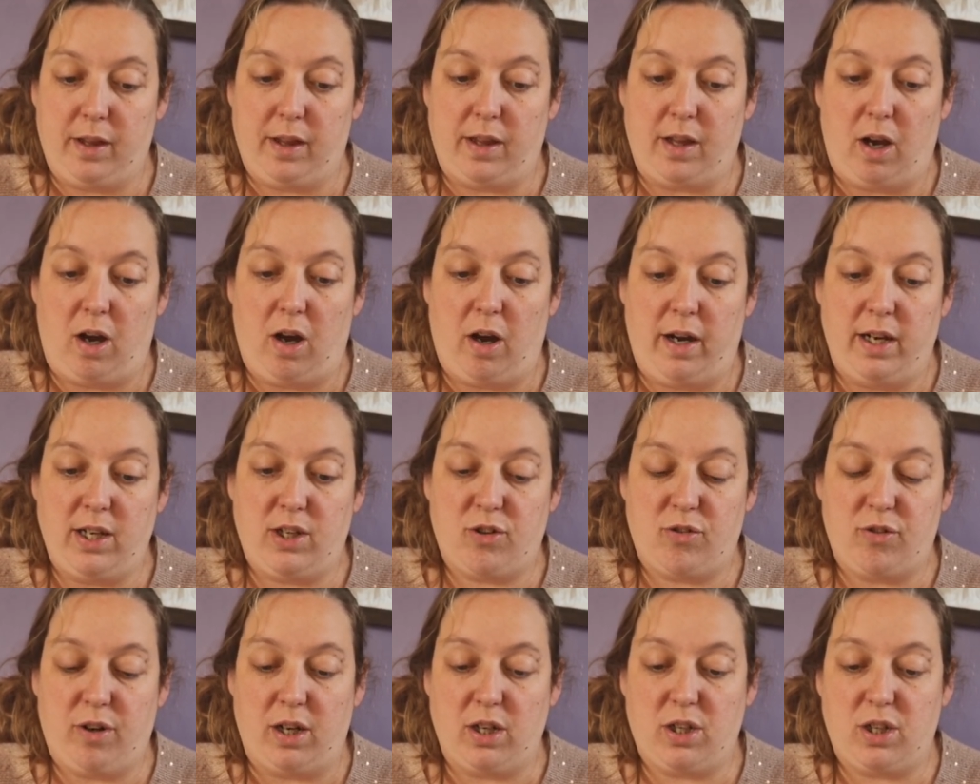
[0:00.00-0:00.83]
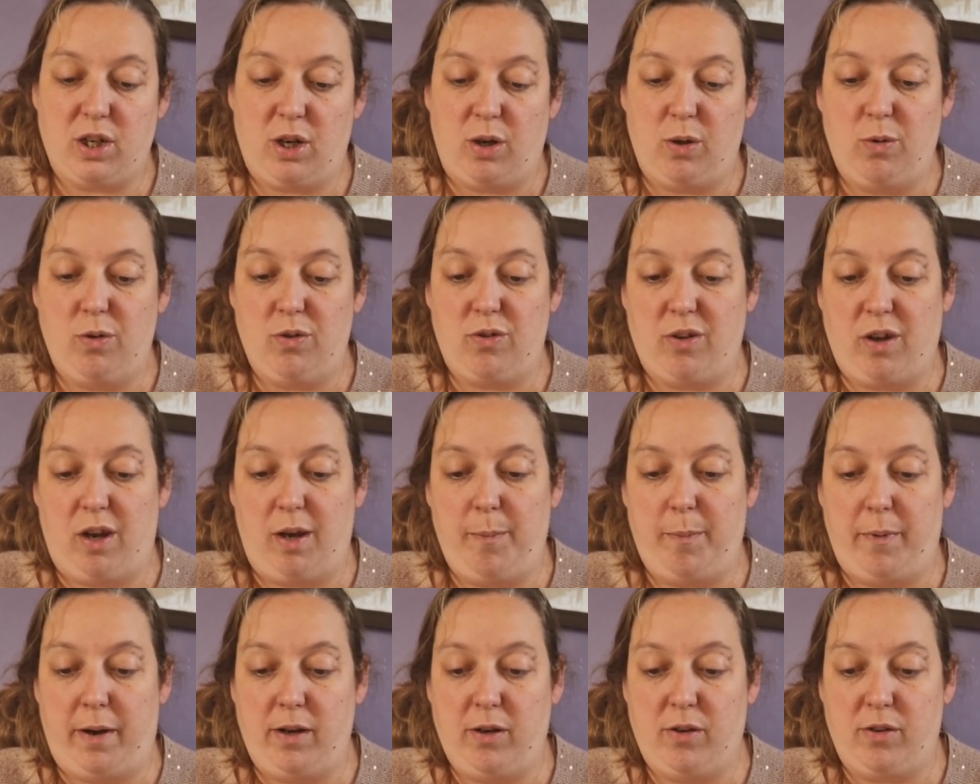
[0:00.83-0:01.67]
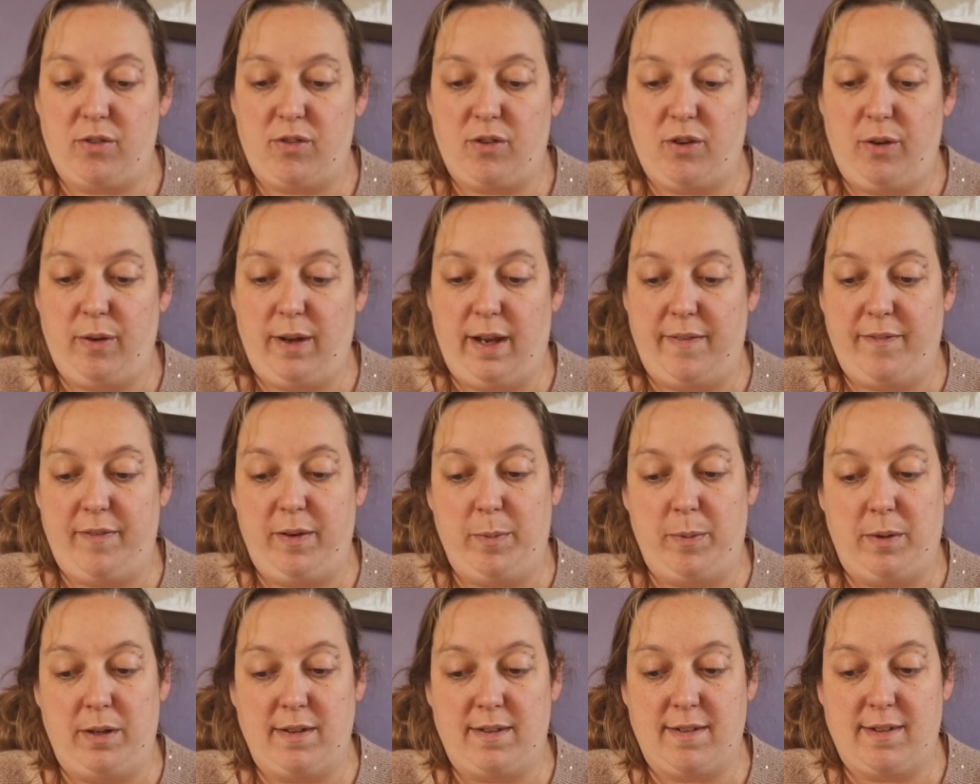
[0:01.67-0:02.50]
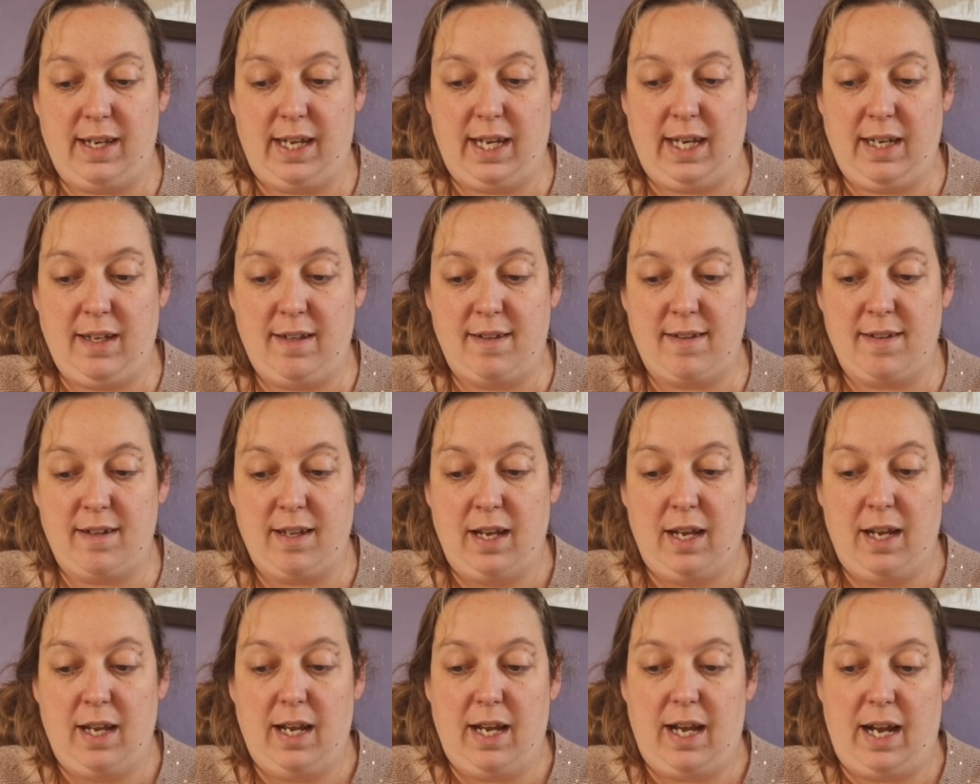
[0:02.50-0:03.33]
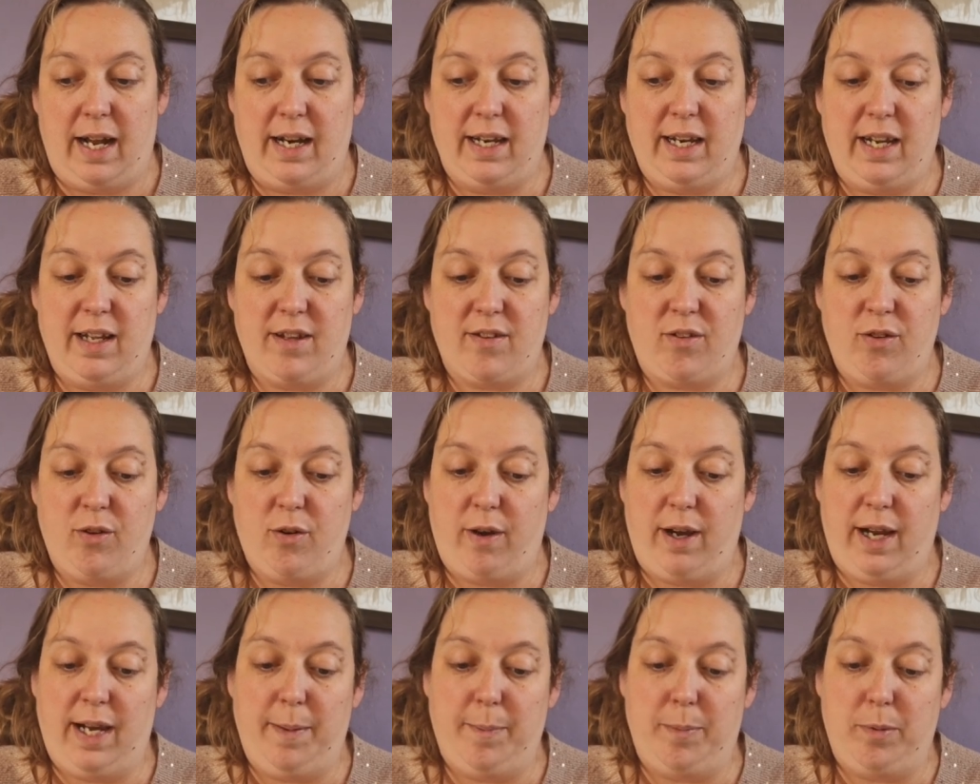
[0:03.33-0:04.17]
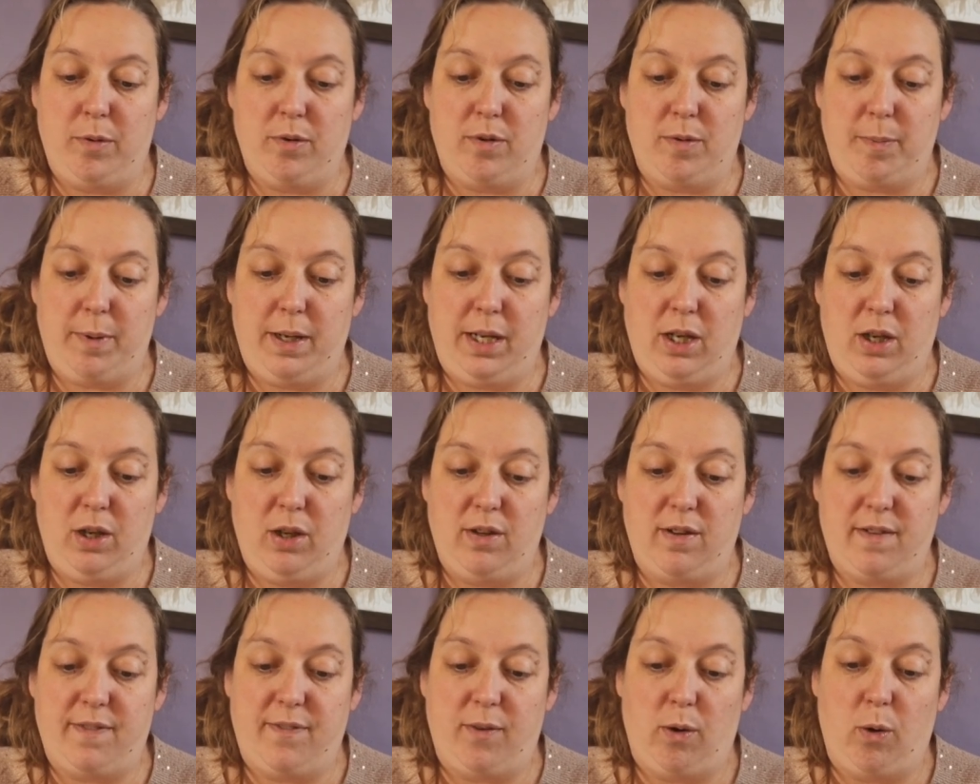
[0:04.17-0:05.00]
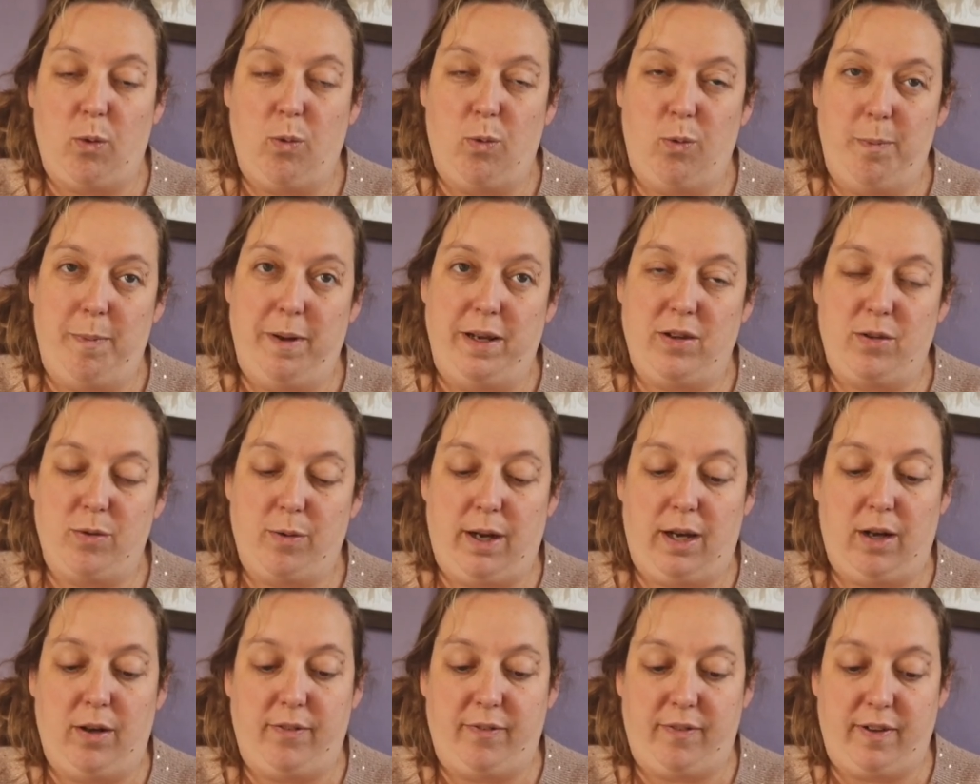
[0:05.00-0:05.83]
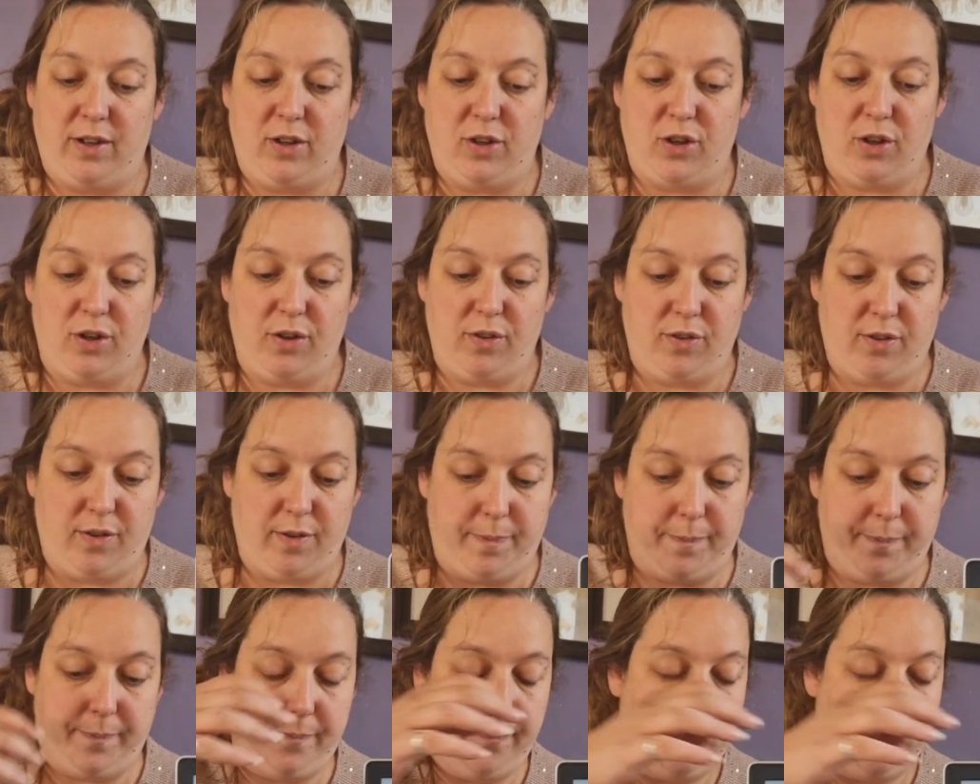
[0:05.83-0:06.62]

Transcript: The high structure also might not suit everyone's needs, and it is not able to be used for all mental health issues.